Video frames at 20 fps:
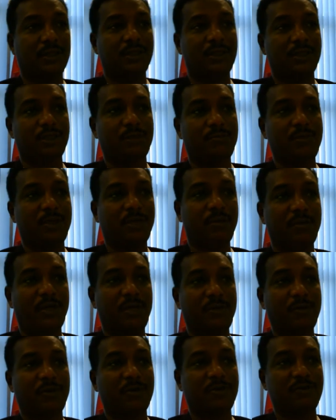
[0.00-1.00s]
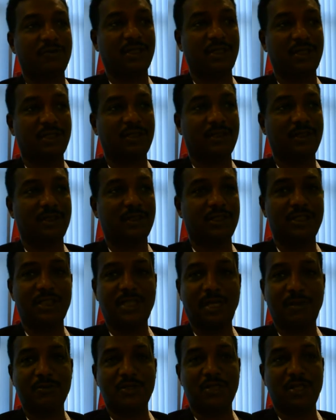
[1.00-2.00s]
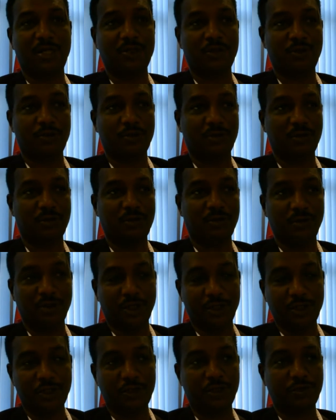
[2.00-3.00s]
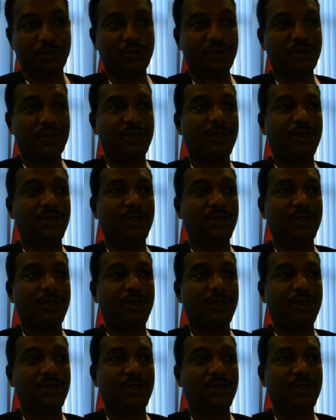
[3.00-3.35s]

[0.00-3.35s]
the premium over sums assured or insured,